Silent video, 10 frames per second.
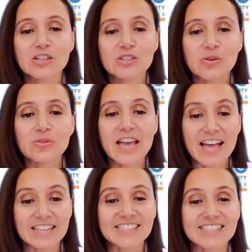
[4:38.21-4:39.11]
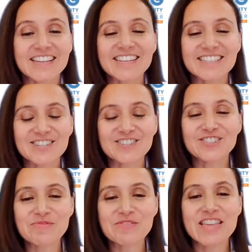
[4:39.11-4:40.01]
So yes,
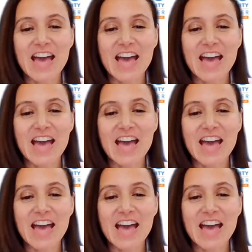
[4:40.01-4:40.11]
children with